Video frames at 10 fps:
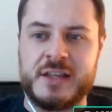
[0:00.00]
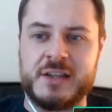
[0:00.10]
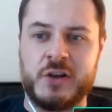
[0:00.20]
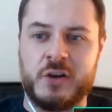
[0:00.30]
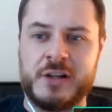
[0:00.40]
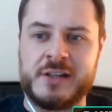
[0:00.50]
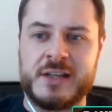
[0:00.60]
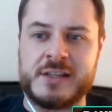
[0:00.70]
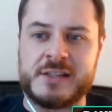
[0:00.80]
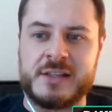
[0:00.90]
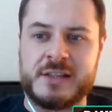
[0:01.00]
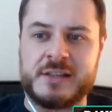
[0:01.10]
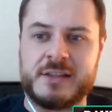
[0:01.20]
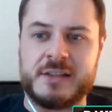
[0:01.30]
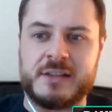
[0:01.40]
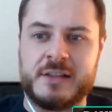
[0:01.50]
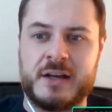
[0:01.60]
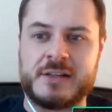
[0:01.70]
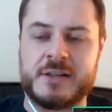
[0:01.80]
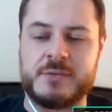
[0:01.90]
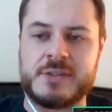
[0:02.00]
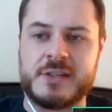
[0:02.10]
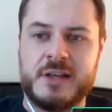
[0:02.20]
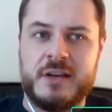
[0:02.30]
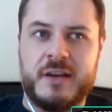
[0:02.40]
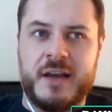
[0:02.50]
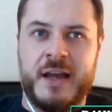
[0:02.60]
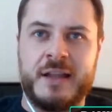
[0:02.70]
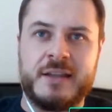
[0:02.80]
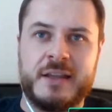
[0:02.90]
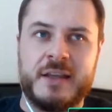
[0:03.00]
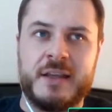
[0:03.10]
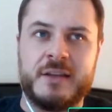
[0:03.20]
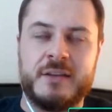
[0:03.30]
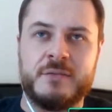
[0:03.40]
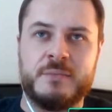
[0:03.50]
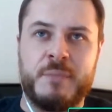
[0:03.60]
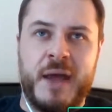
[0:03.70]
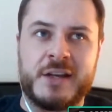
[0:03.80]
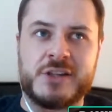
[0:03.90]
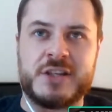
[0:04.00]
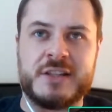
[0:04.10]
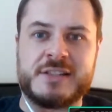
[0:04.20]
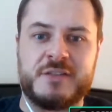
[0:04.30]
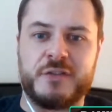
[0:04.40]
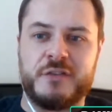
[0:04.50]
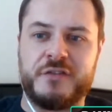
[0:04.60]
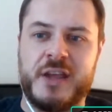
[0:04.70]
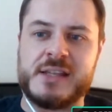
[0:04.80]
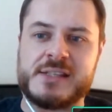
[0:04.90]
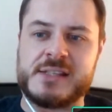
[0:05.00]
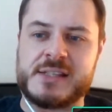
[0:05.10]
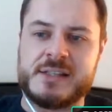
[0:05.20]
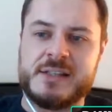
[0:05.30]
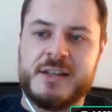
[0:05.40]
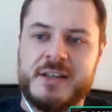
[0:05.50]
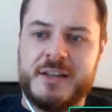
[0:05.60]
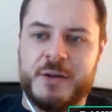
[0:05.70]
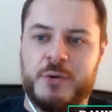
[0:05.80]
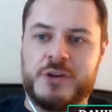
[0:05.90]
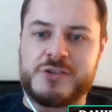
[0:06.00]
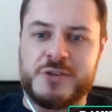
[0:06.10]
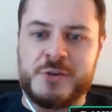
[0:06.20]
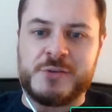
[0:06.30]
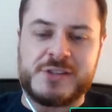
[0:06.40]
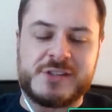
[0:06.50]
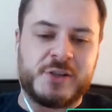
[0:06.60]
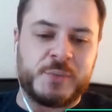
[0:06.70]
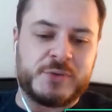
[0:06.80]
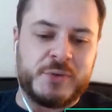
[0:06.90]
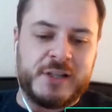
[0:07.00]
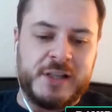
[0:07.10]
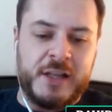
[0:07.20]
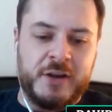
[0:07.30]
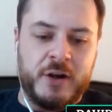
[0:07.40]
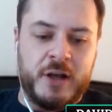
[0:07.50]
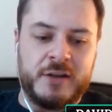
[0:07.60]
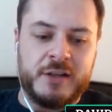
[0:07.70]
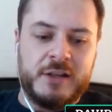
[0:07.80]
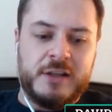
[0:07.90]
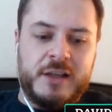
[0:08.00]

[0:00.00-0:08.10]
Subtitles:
I think, in the early days of the lockdowns, and managing the different phases that were introduced subsequently later on.